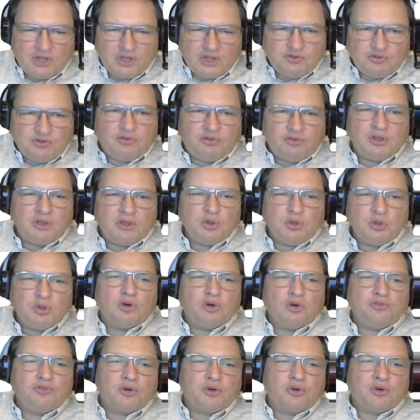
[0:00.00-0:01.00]
That's the value
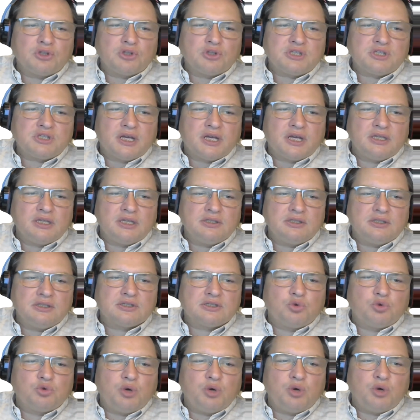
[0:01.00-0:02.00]
of
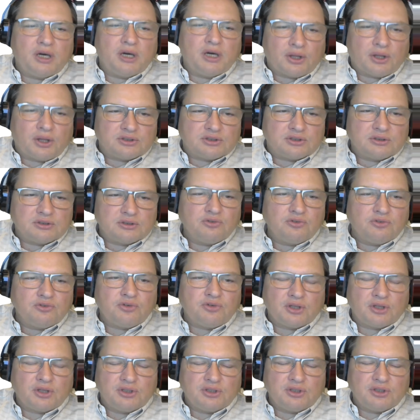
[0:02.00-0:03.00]
cosine squared
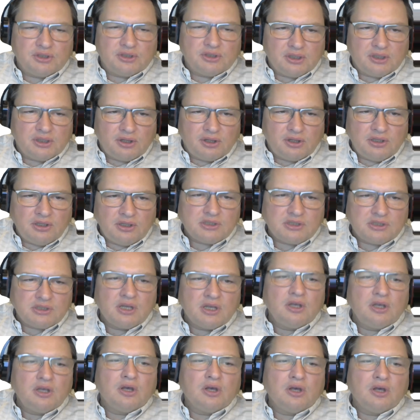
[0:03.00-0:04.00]
30
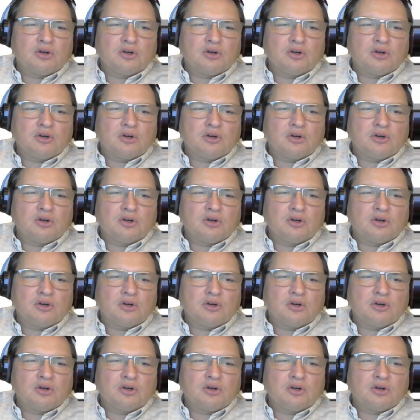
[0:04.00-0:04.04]
degrees.